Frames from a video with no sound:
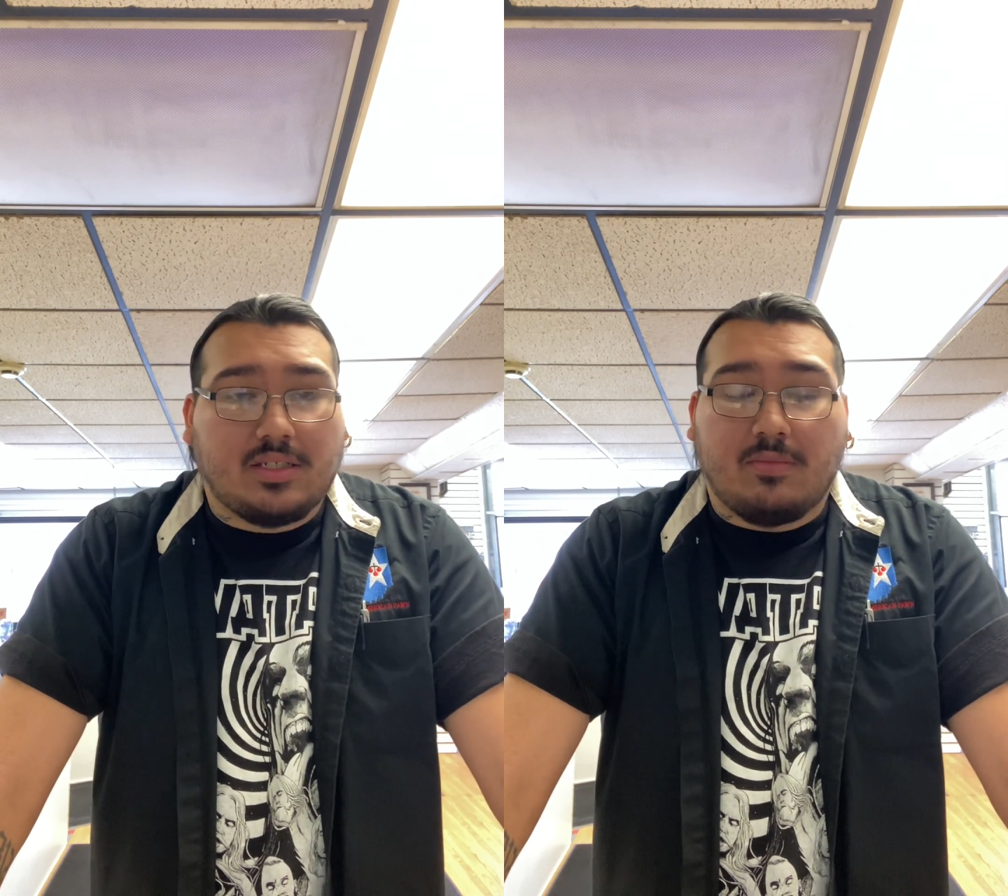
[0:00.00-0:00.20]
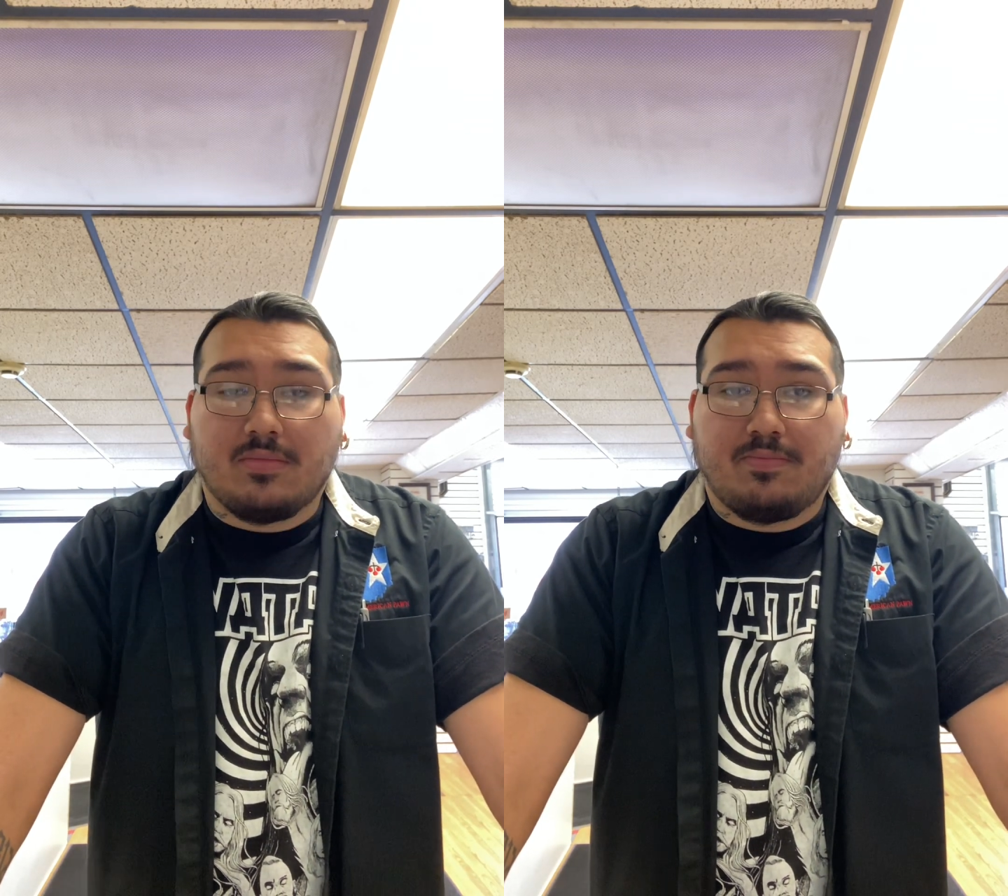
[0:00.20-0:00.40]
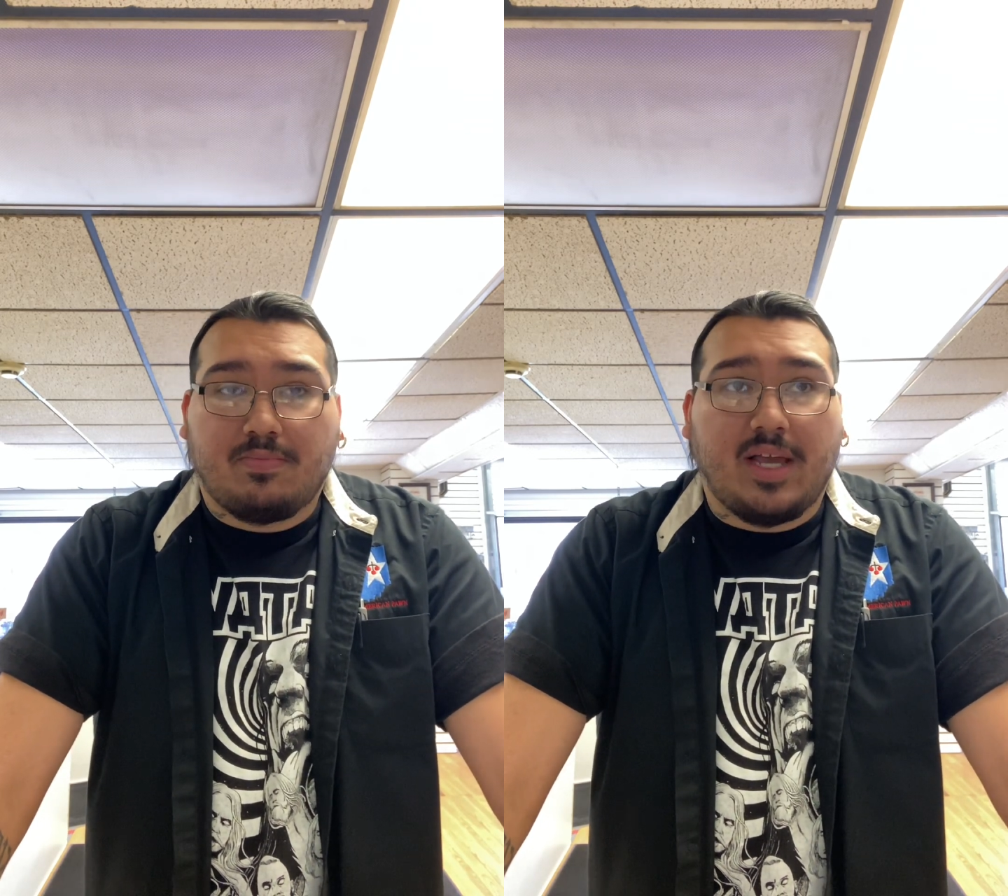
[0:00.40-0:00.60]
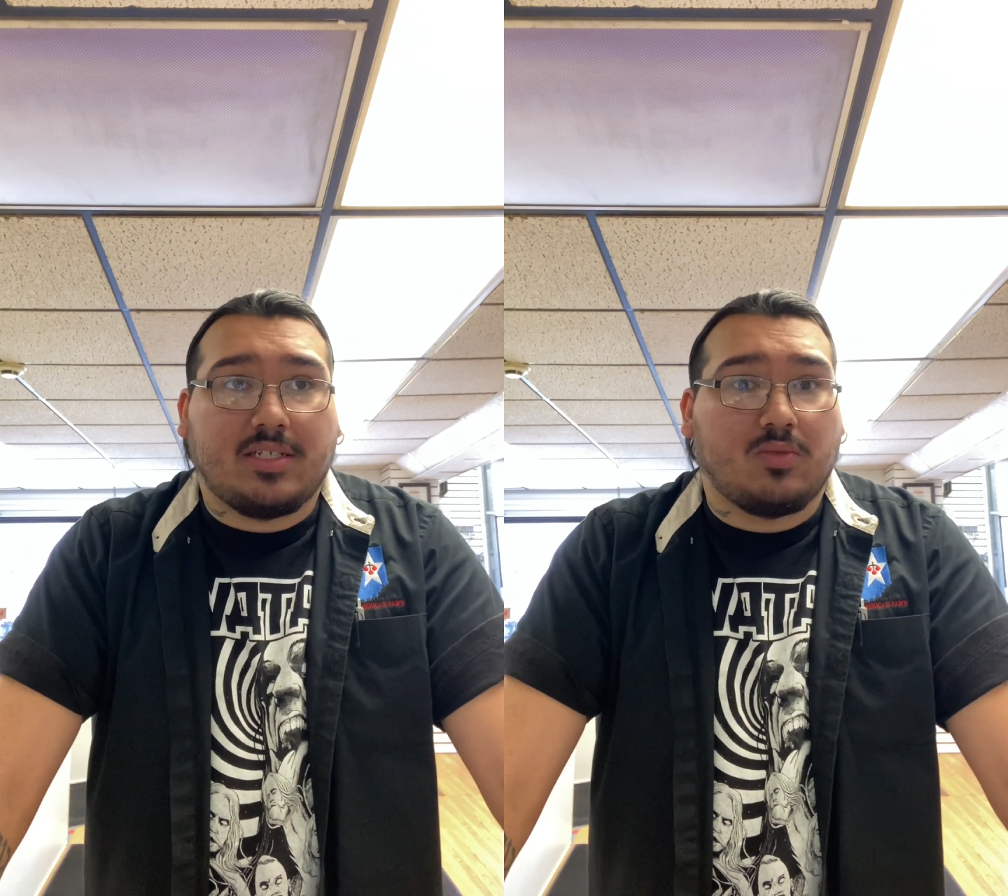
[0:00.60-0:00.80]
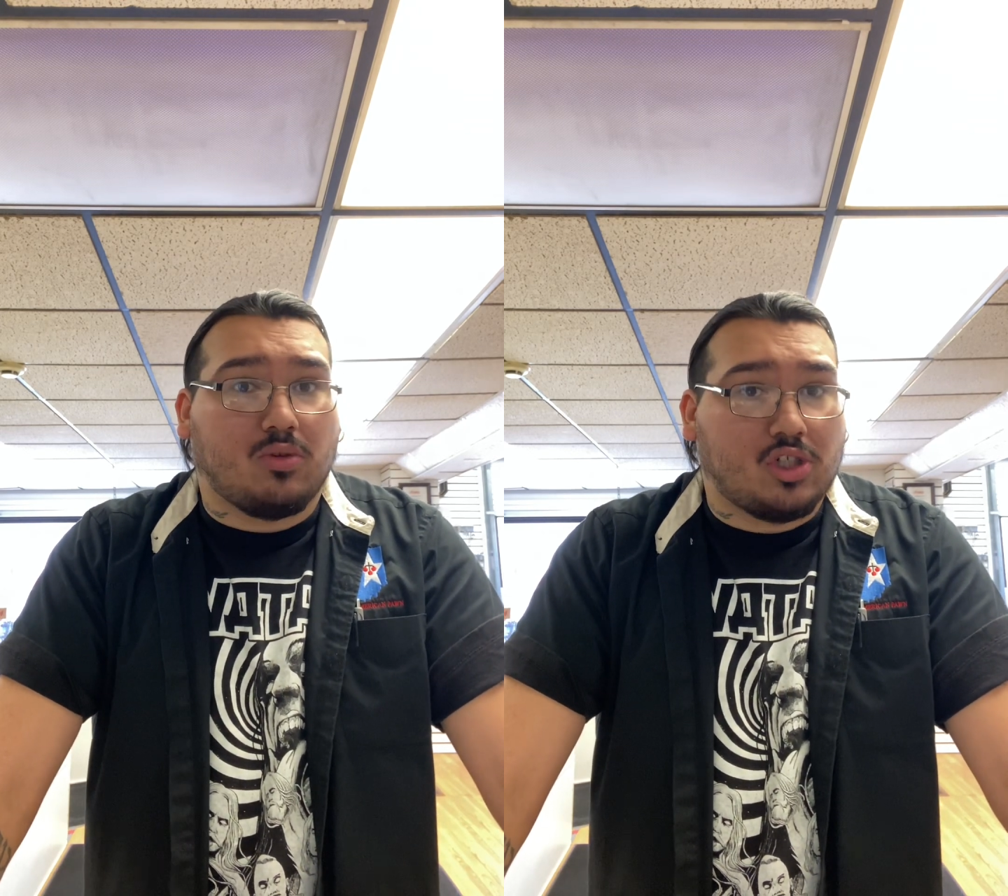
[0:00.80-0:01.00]
Some
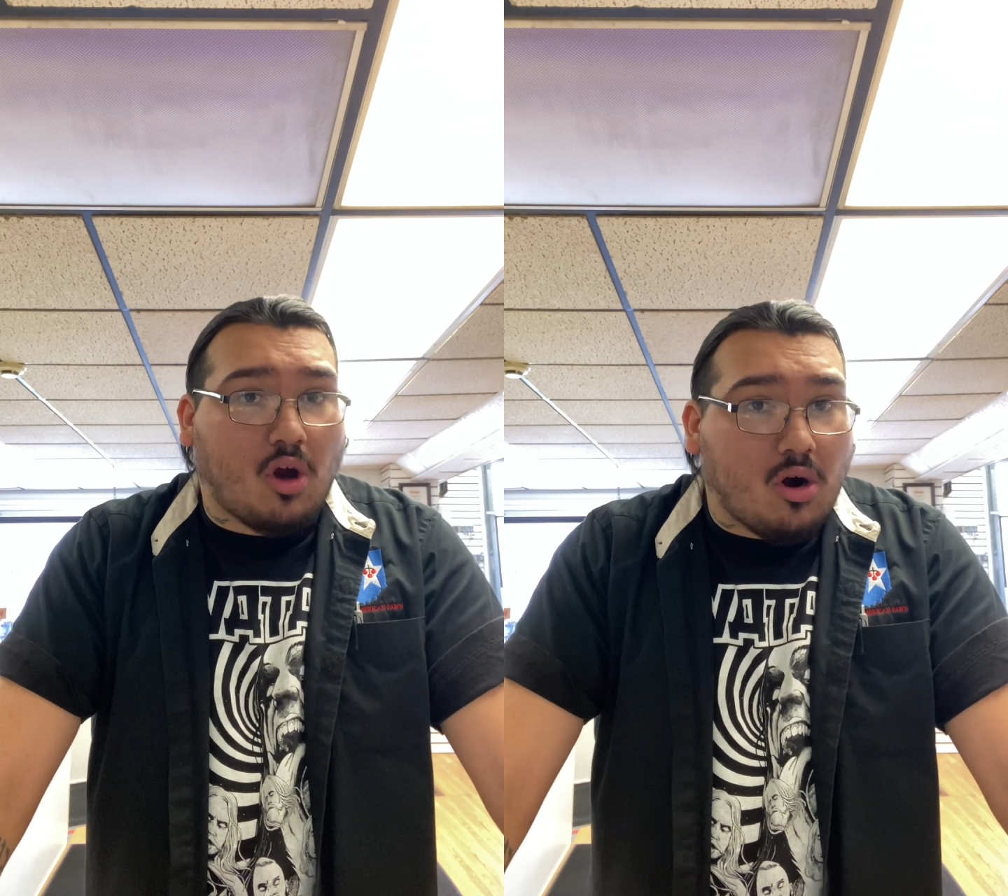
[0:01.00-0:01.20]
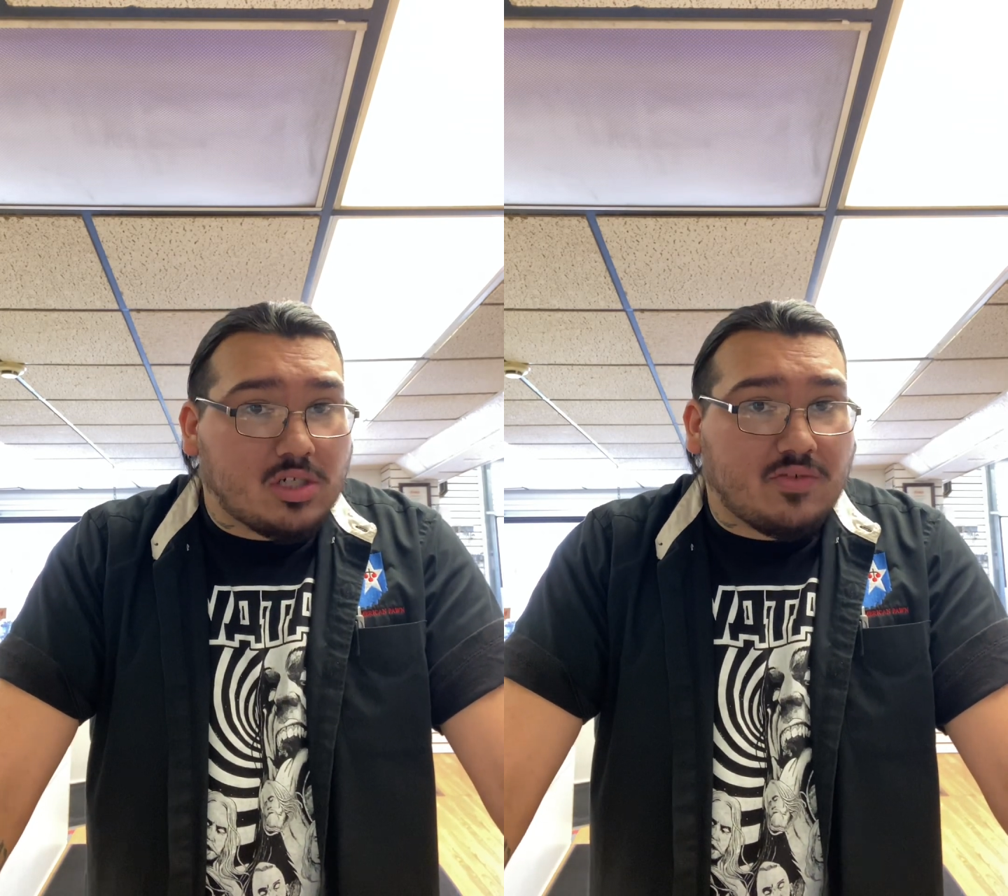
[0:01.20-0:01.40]
places will charge